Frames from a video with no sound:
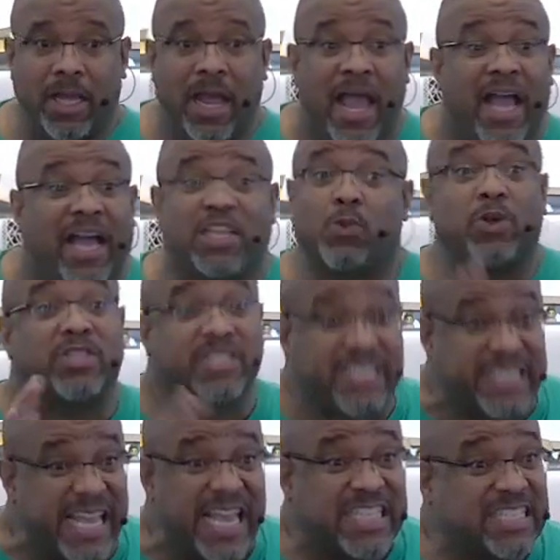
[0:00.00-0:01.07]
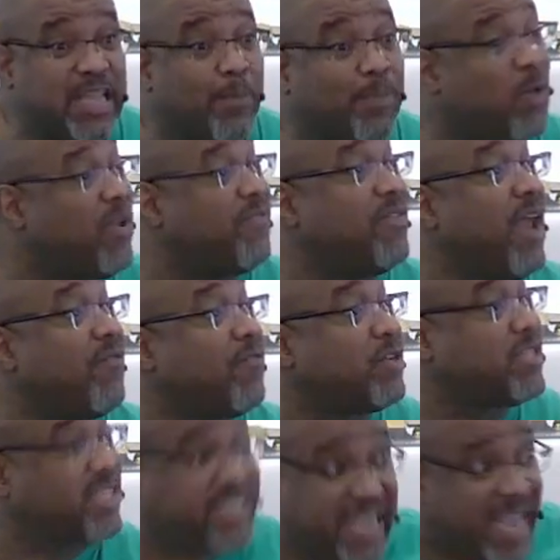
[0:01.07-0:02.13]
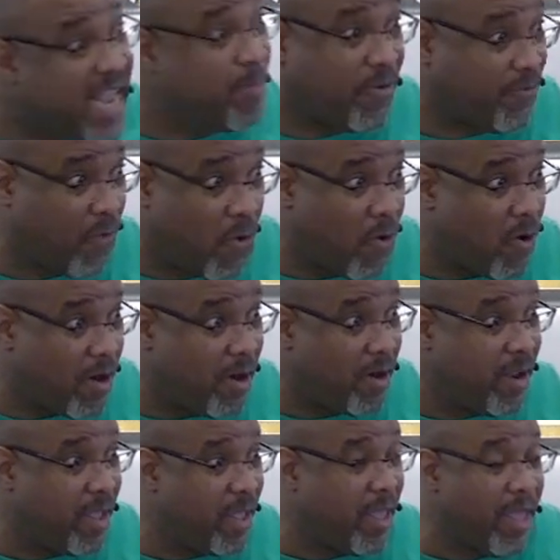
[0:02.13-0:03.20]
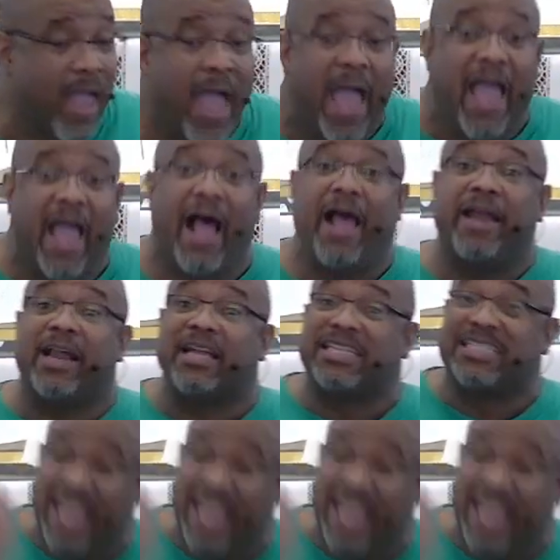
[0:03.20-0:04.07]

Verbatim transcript: because we're seeing something we've never seen before. And a dead